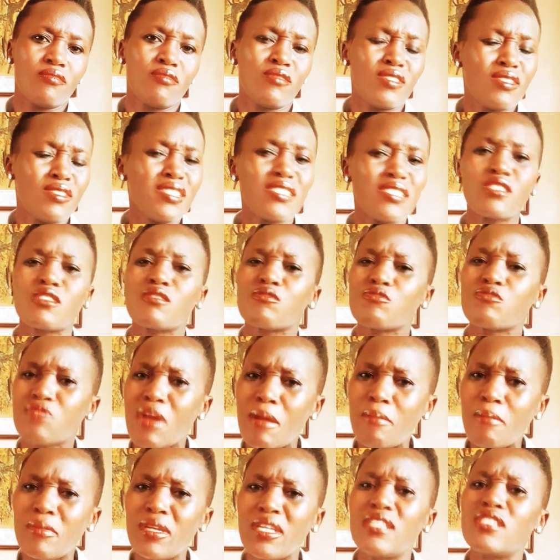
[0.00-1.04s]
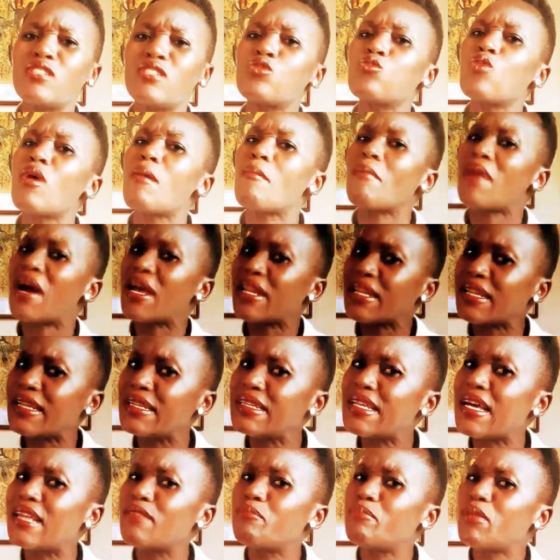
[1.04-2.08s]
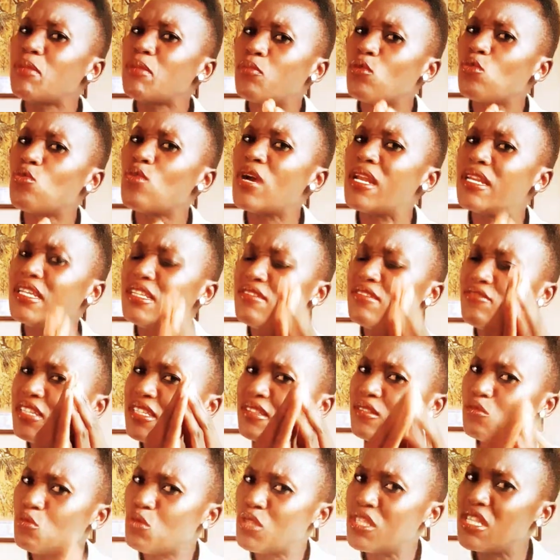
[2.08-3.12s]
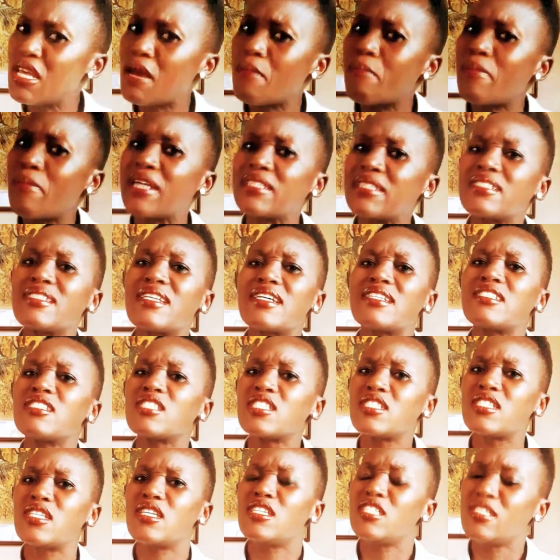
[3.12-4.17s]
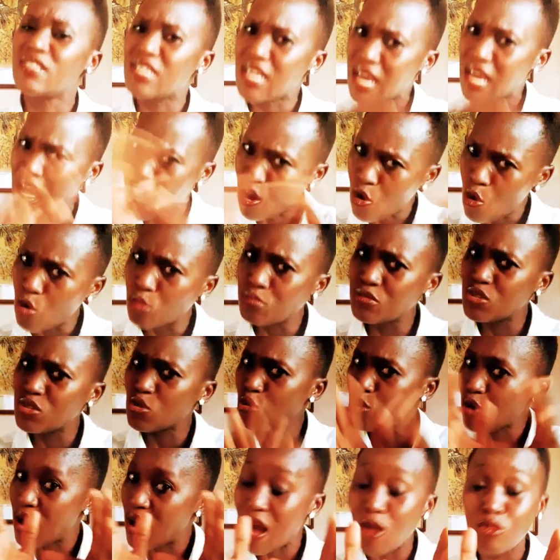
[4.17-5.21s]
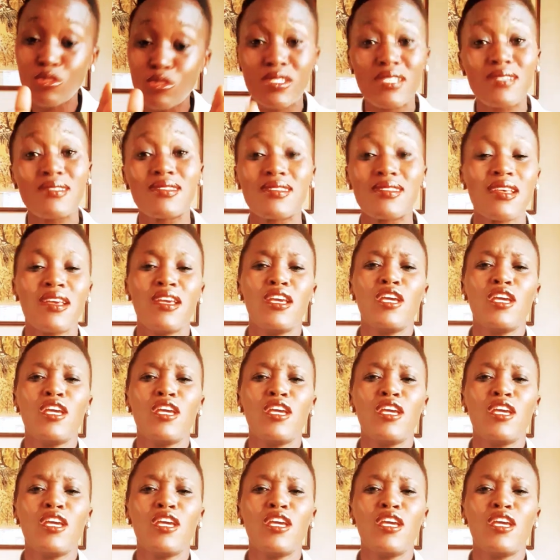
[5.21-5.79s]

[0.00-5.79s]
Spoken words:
These families who are married are people who are living with their partners in their homes or houses.